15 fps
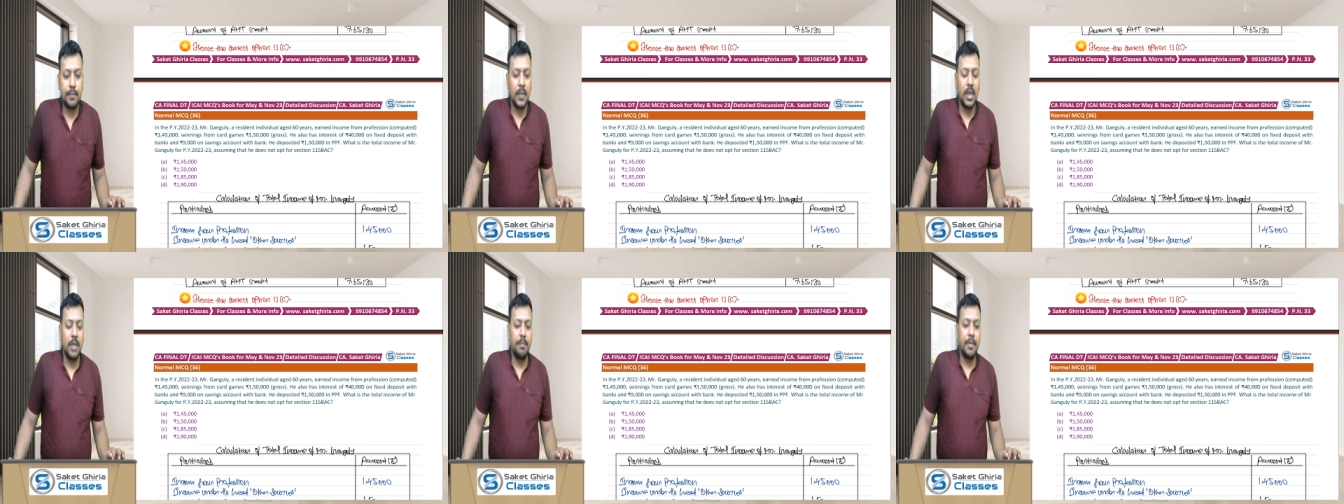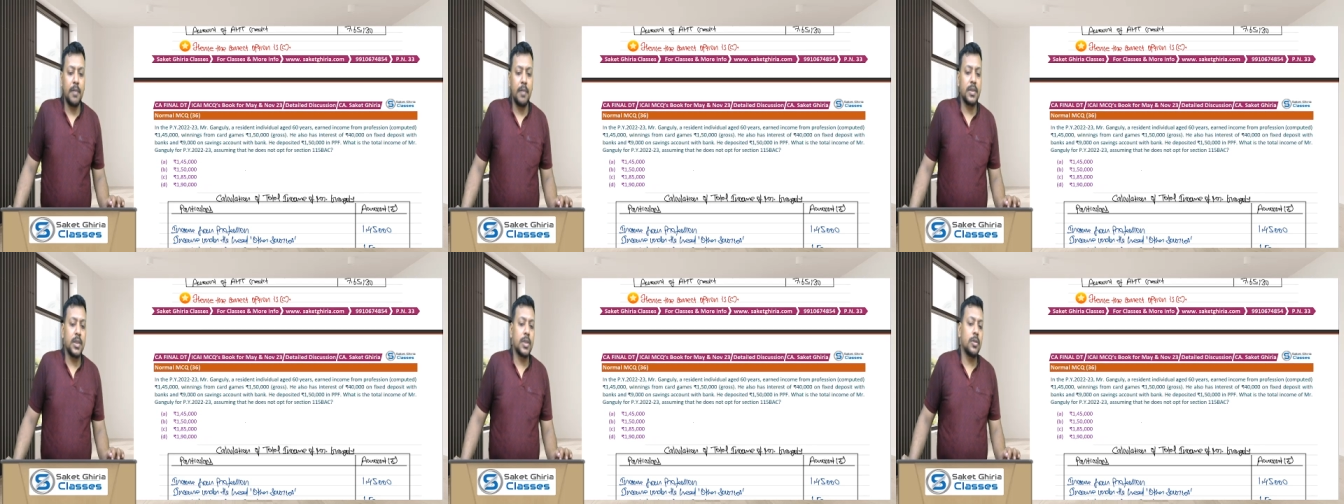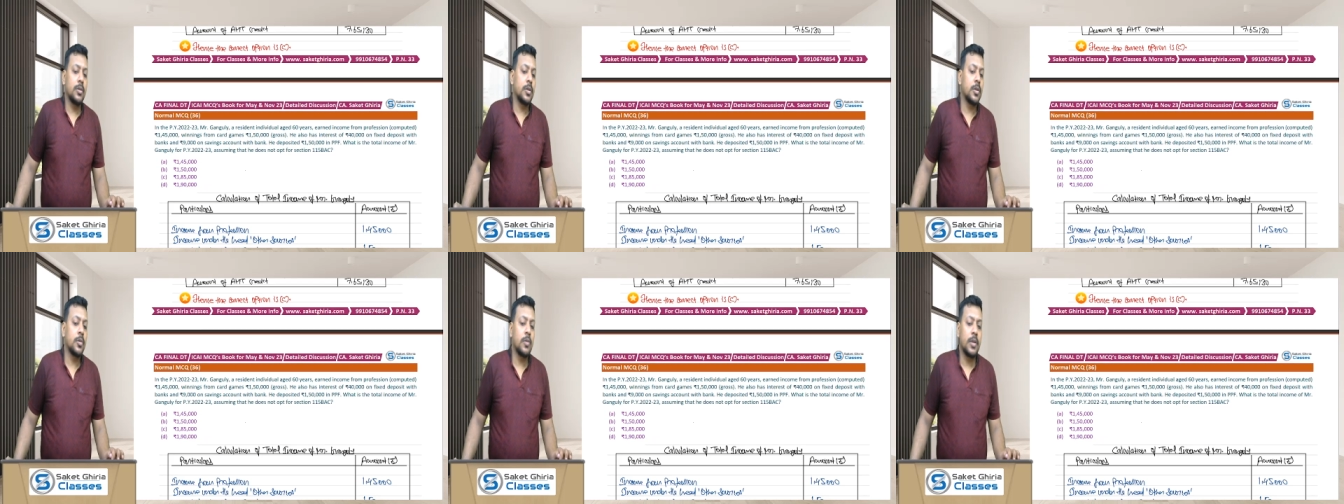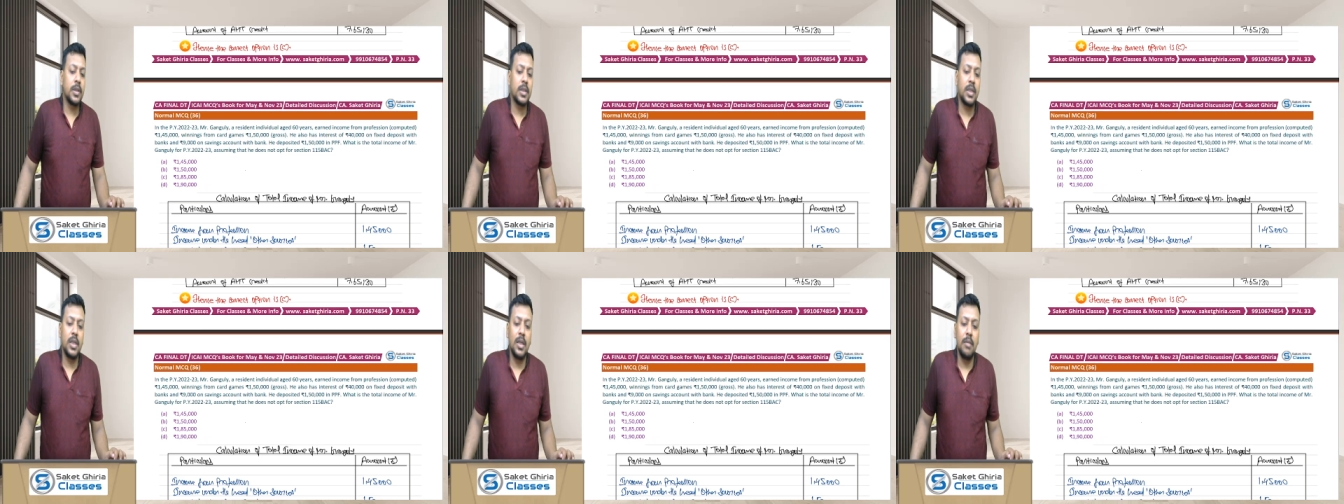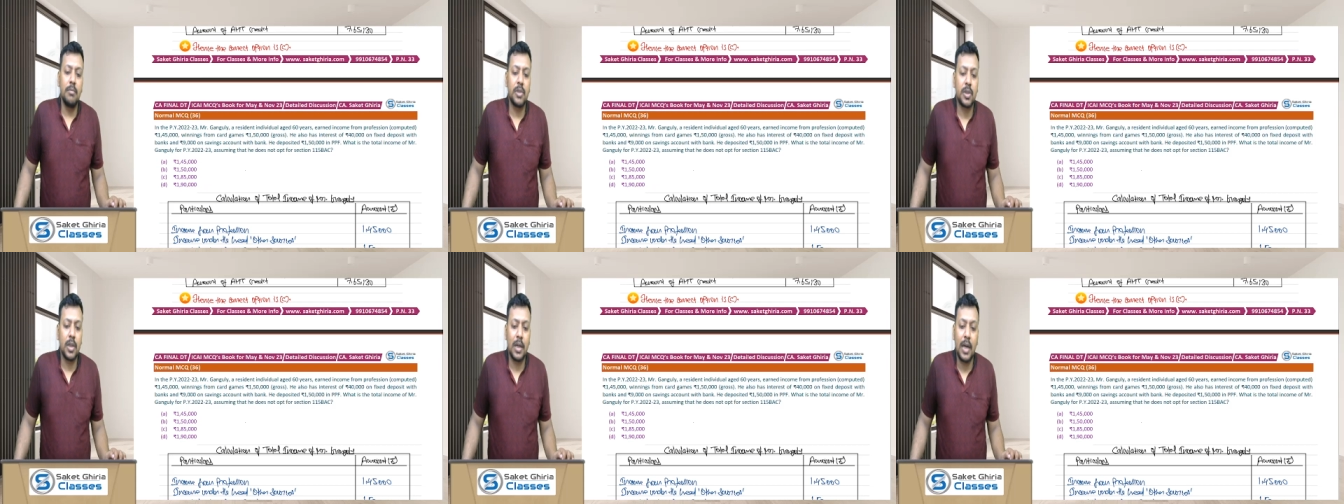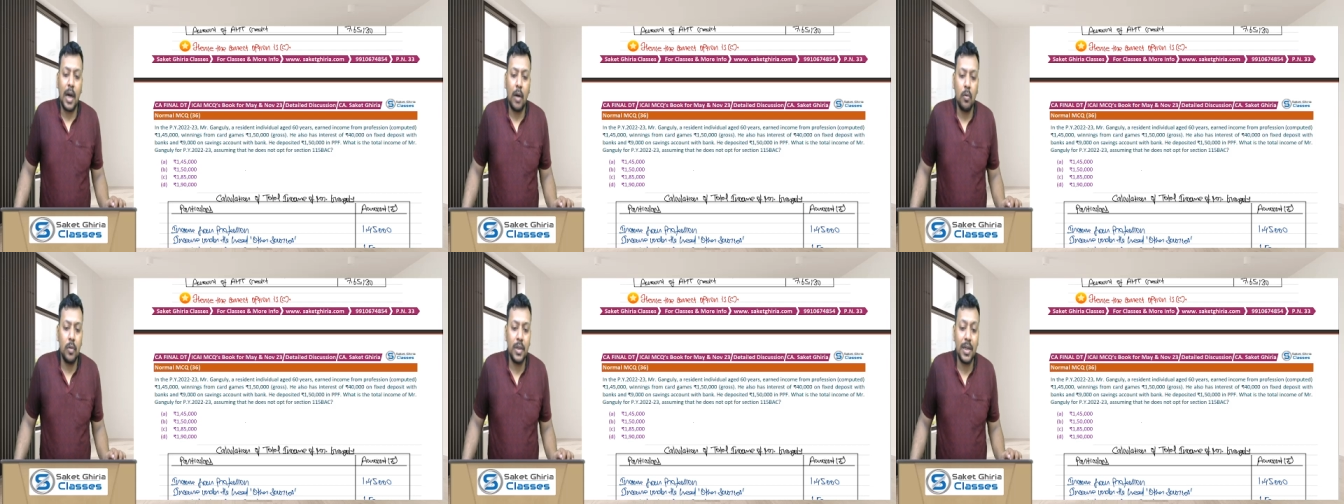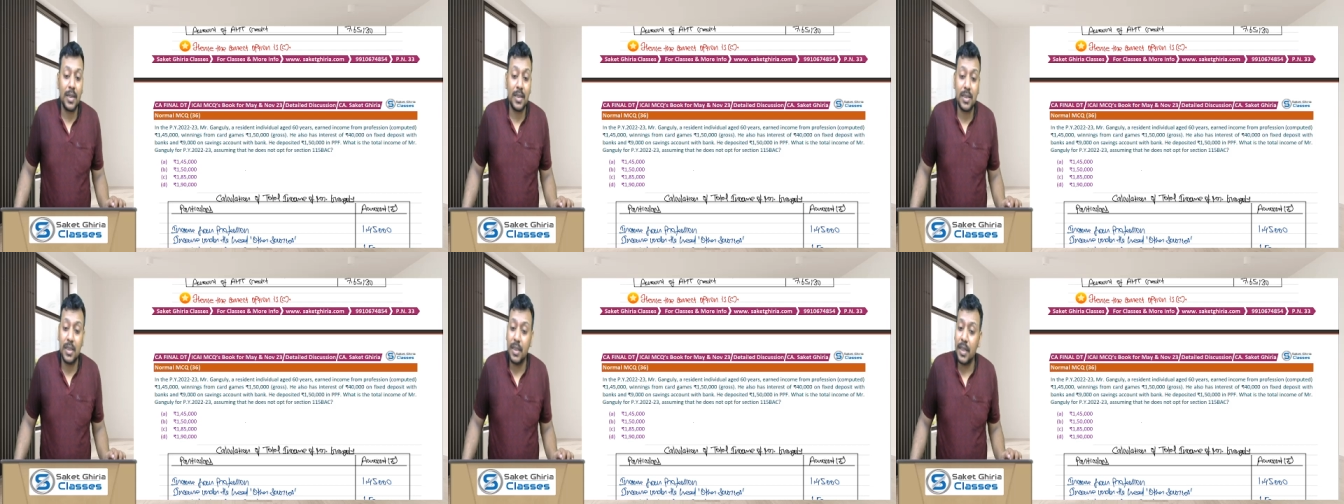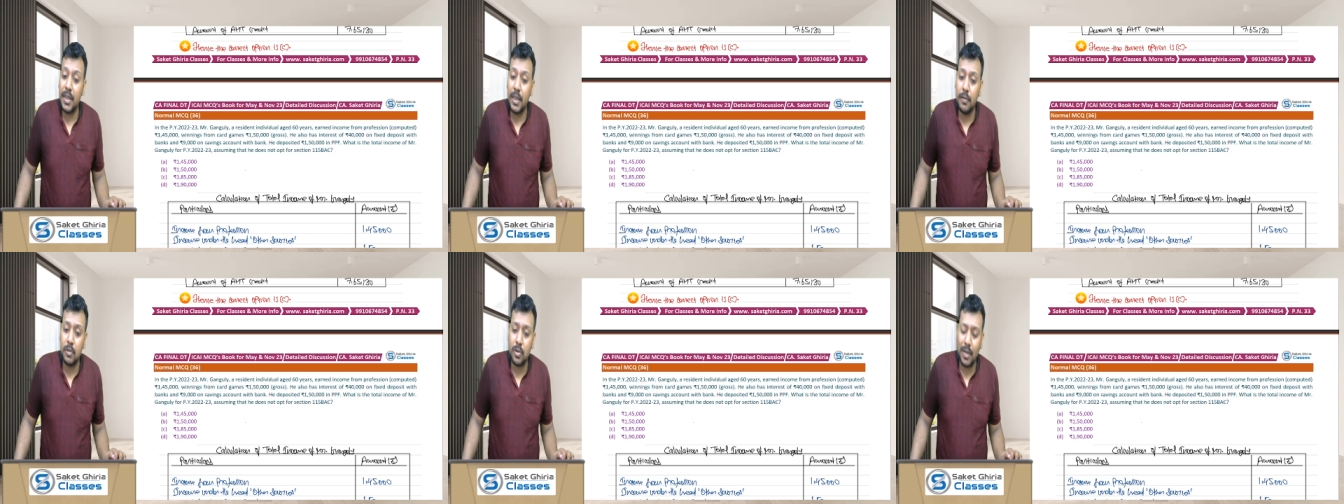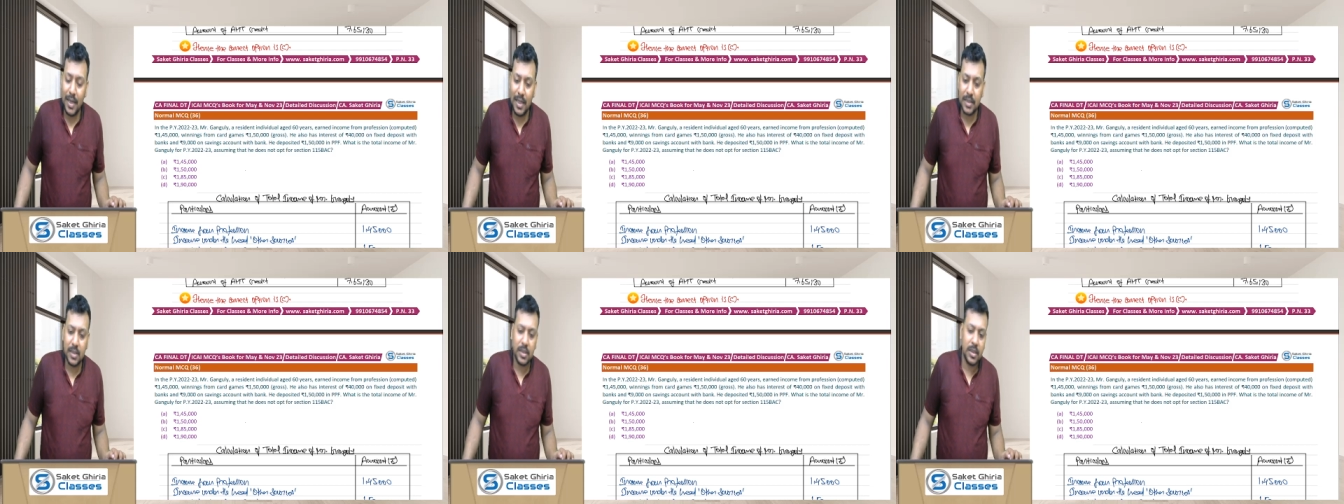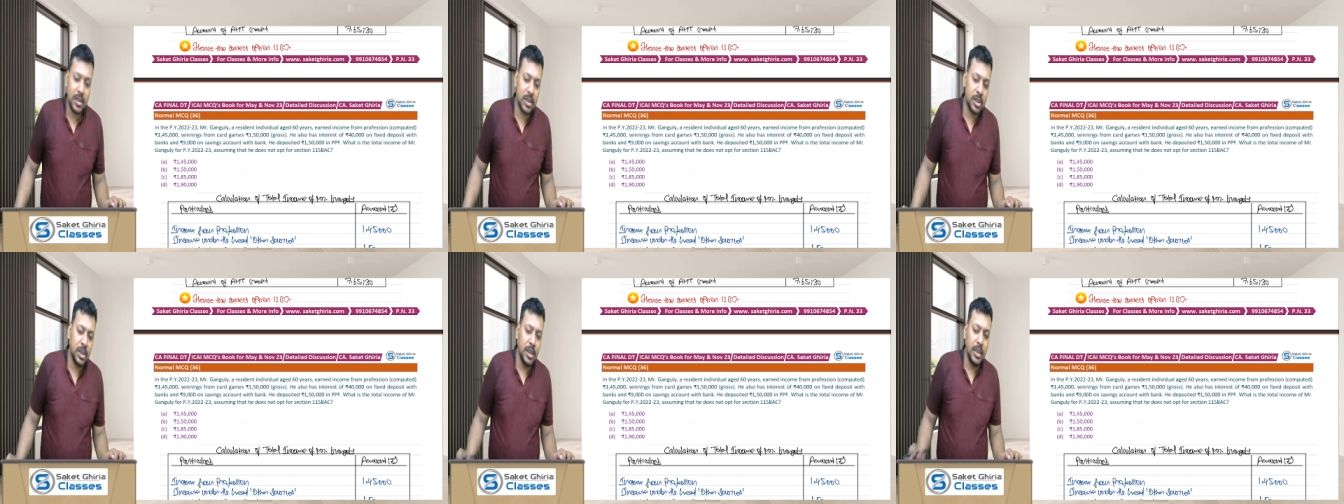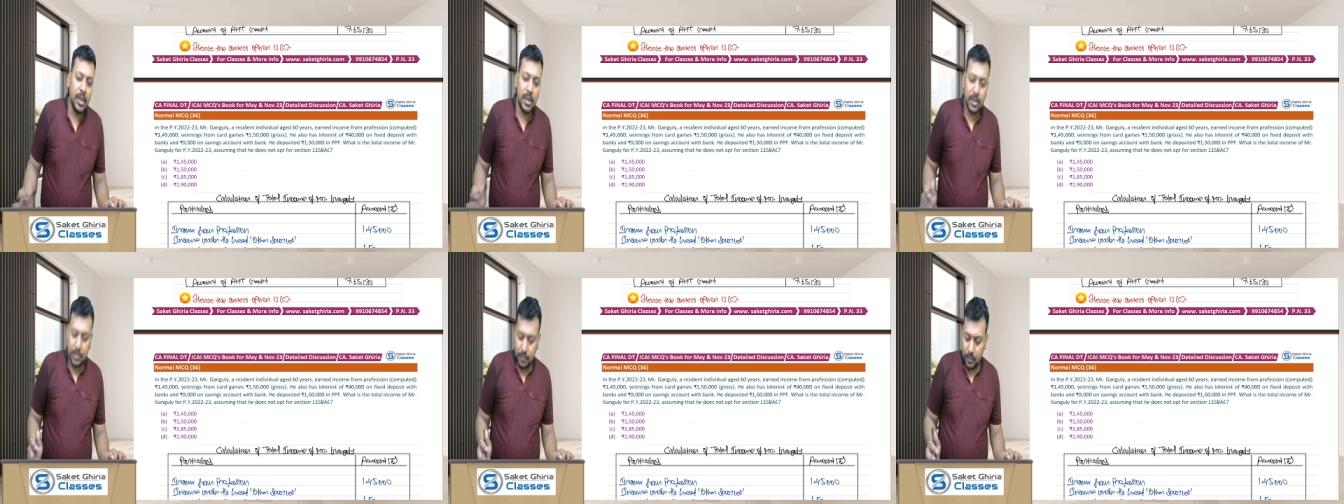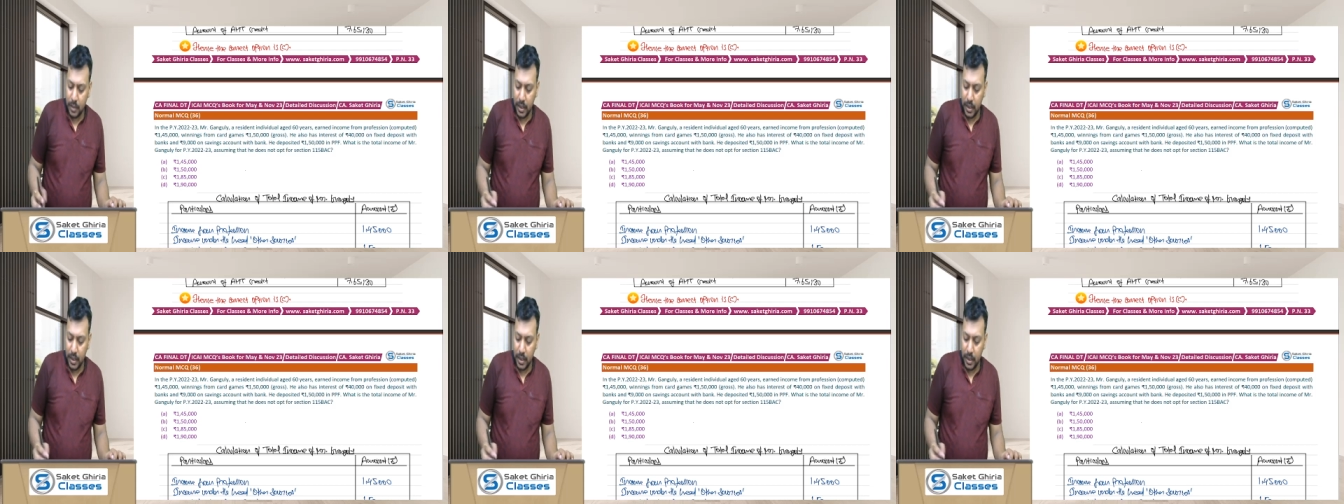In previous year 22-23, Mr. Ganguly, a resident individual aged 60 years,